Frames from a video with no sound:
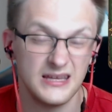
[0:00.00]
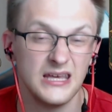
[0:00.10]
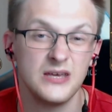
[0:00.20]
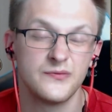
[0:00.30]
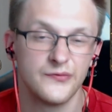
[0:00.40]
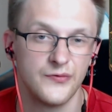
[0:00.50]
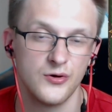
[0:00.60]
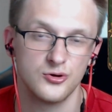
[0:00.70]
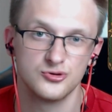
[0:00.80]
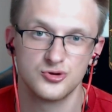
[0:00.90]
even for
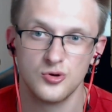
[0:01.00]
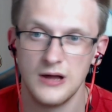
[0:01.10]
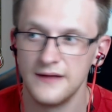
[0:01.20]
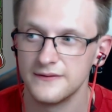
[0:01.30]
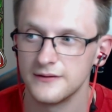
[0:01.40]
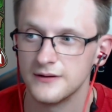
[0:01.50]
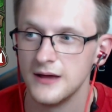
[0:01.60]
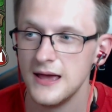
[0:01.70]
Control Hunter.